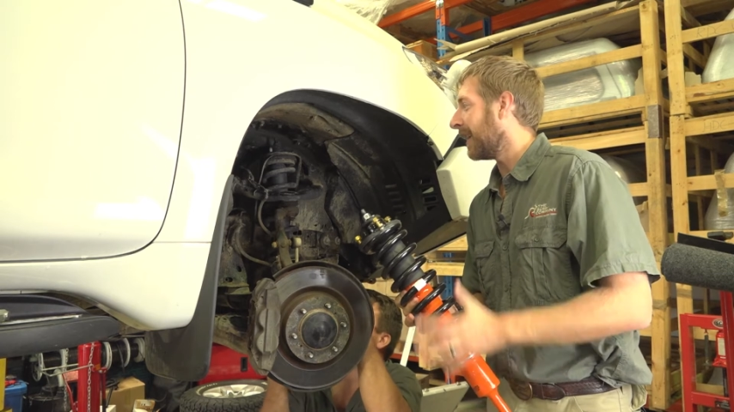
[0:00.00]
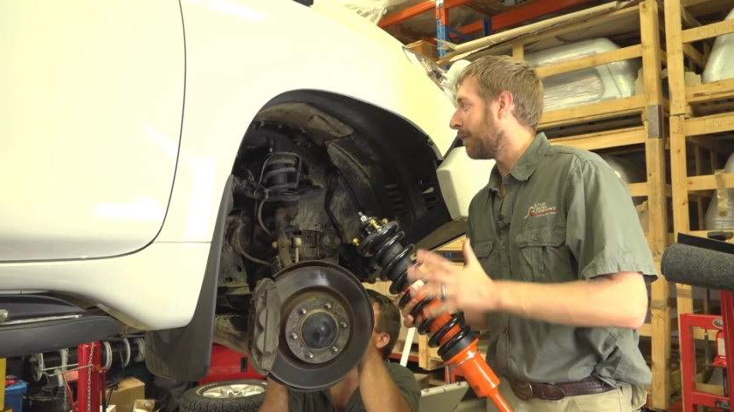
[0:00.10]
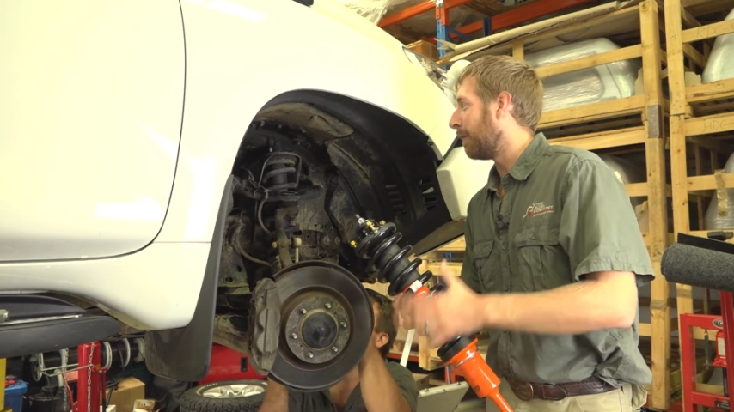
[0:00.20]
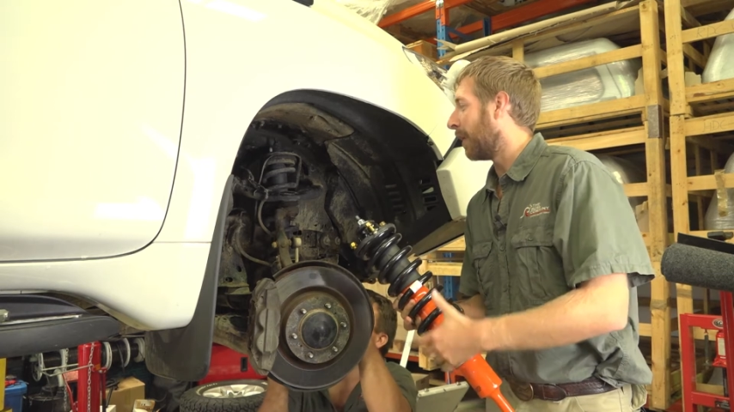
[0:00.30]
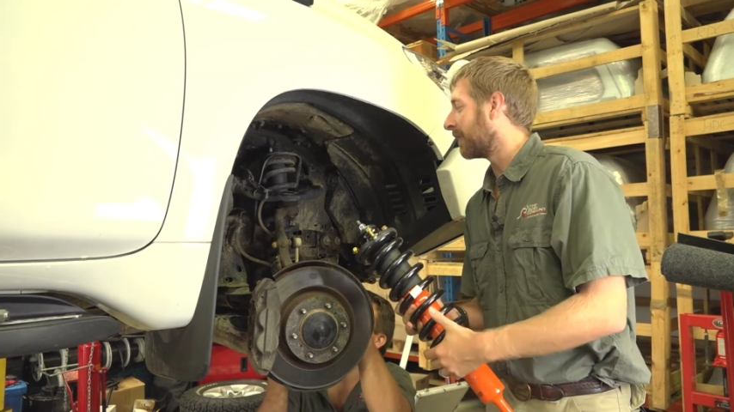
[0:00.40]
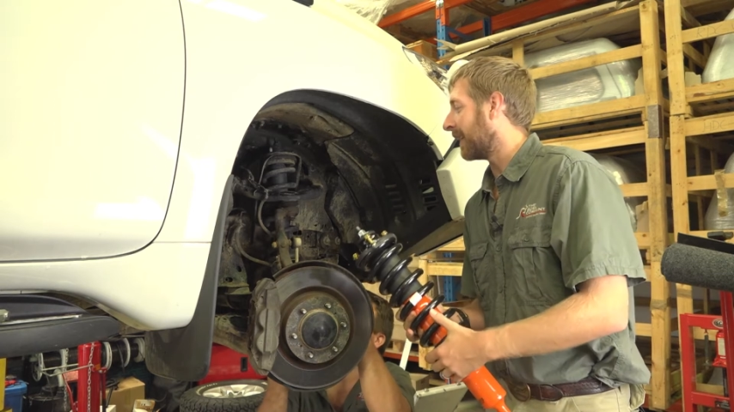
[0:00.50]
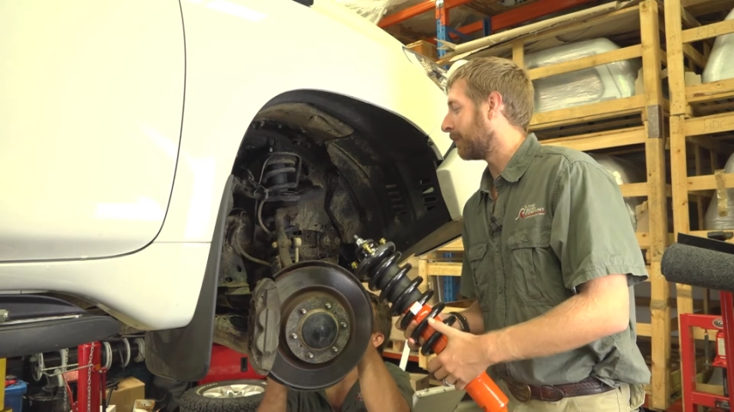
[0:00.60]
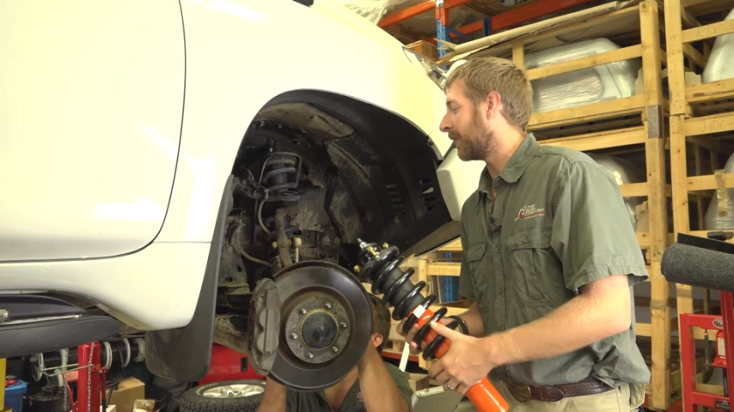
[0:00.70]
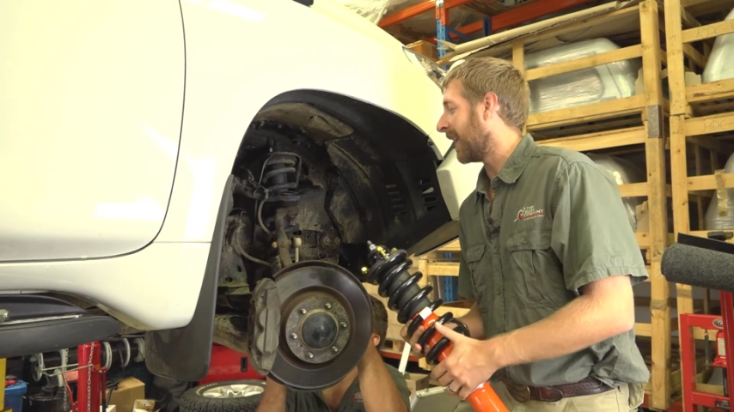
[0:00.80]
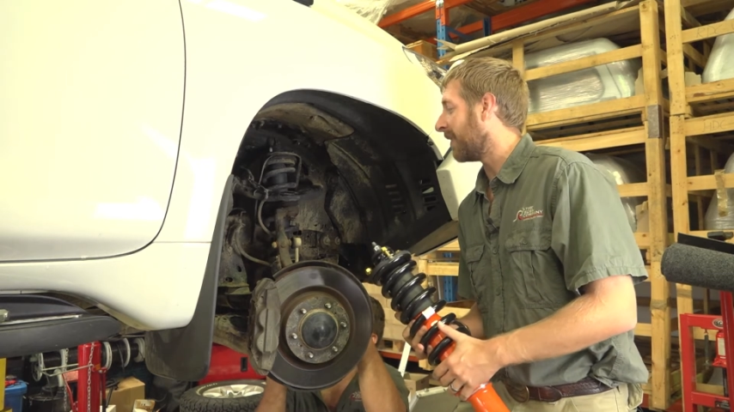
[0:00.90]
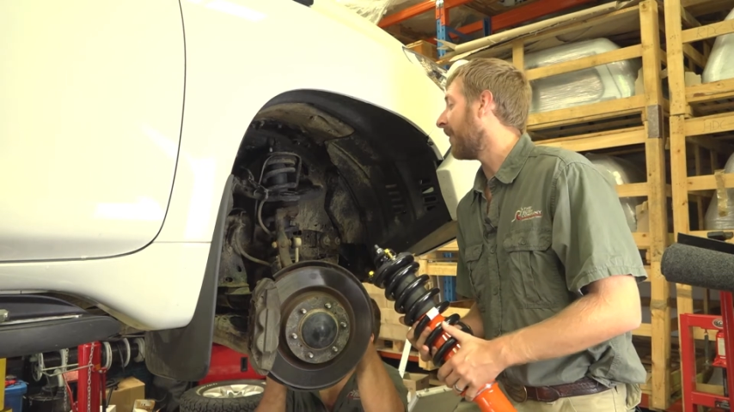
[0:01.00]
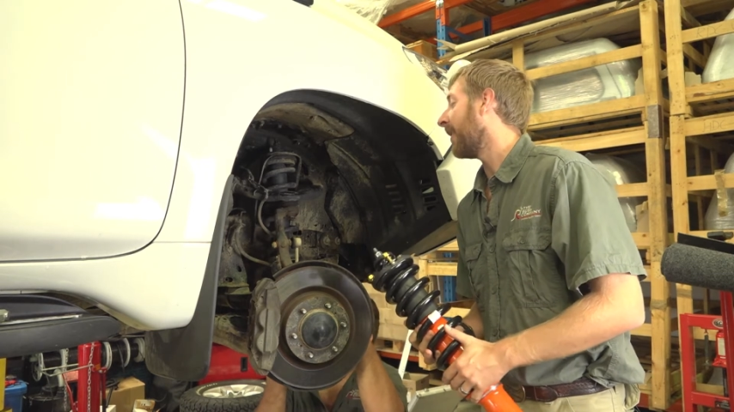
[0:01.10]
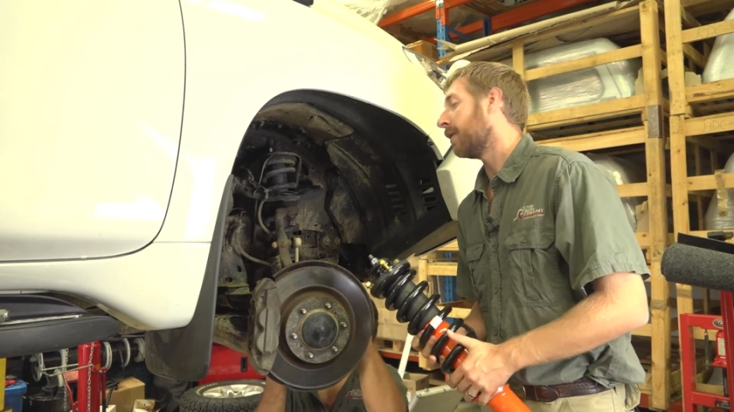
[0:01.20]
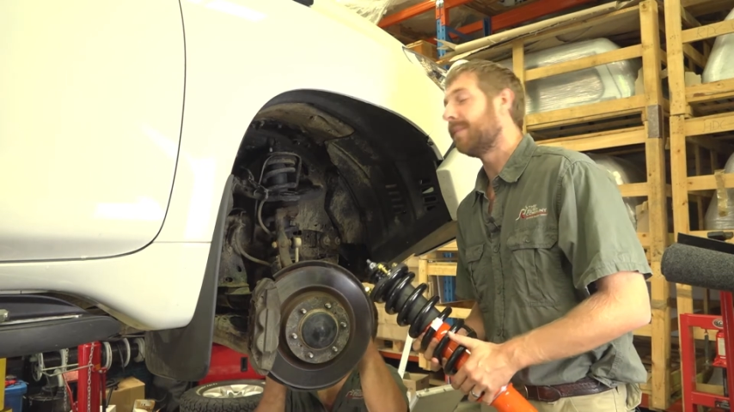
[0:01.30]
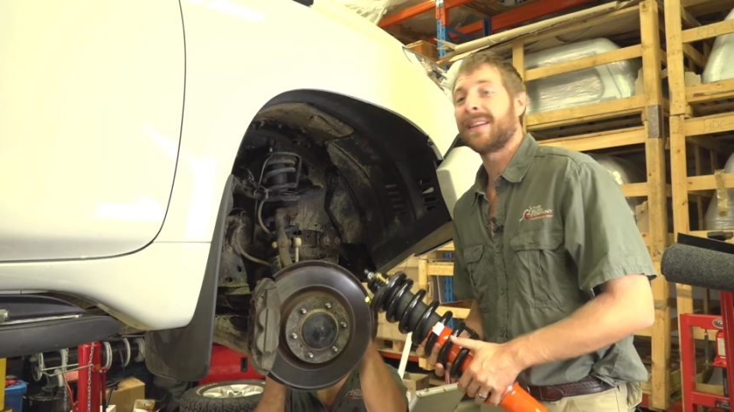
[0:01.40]
yeah, bolt it up together.
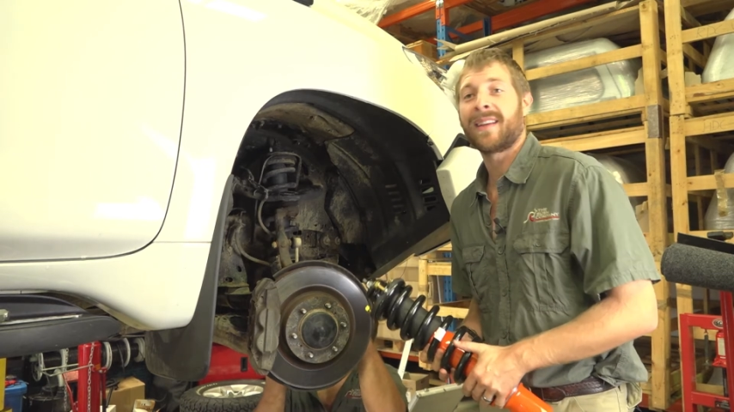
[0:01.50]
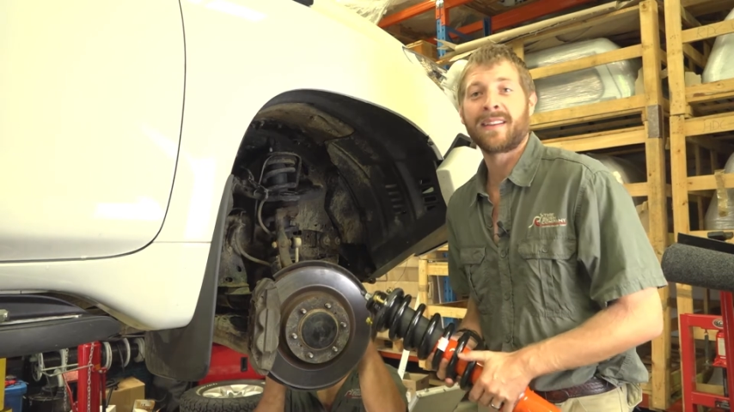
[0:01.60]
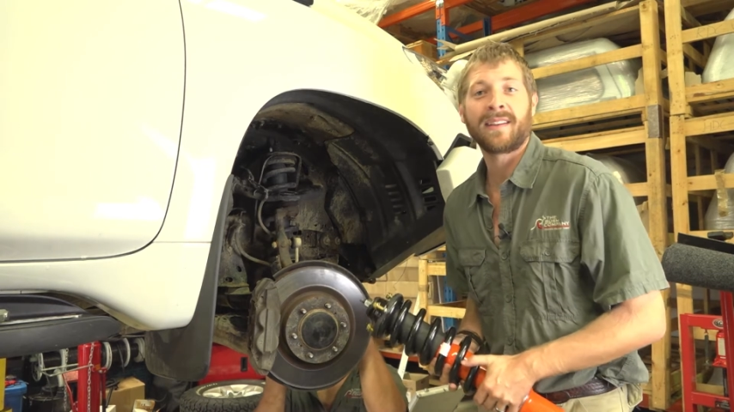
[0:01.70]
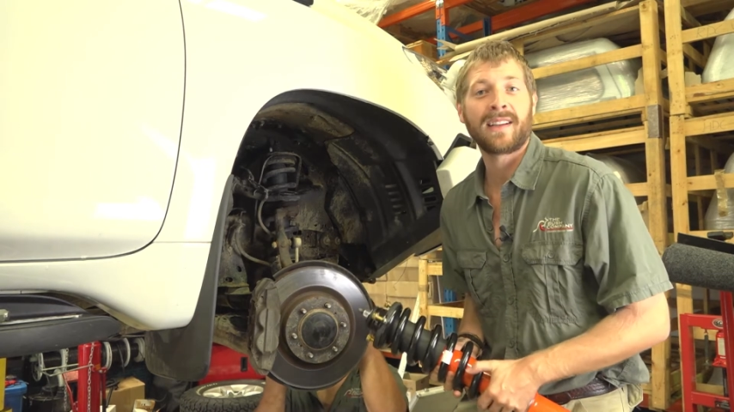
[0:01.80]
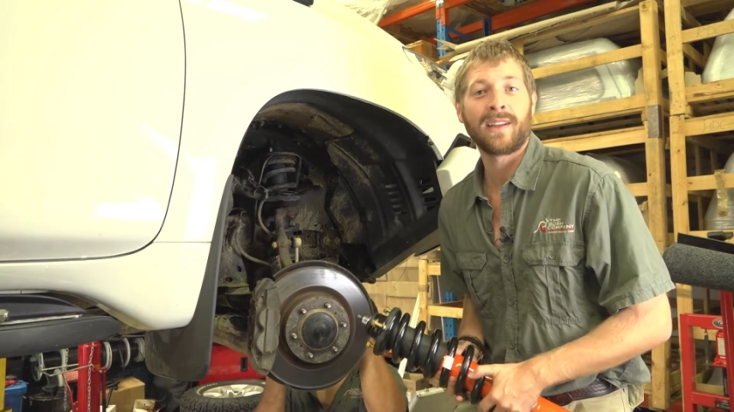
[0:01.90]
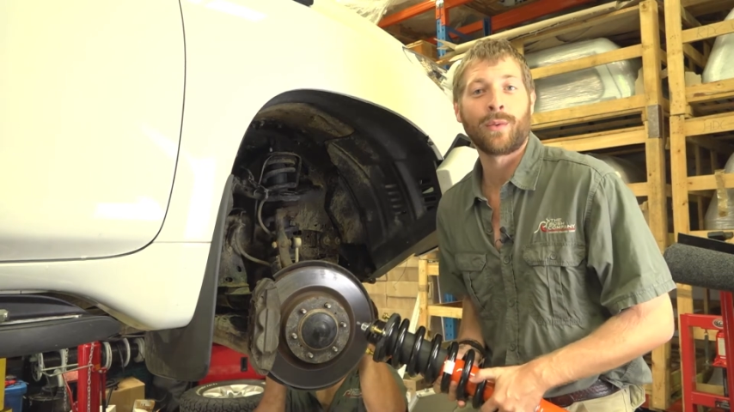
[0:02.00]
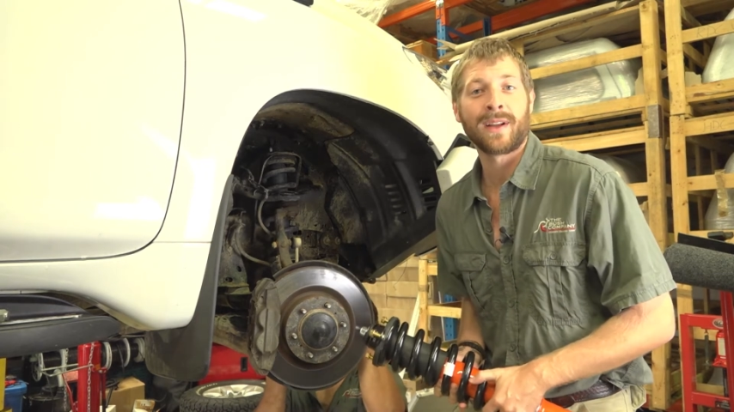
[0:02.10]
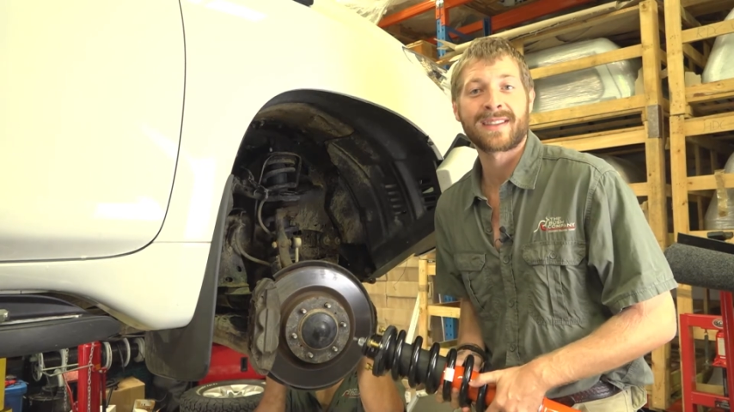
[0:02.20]
That'll be technically the one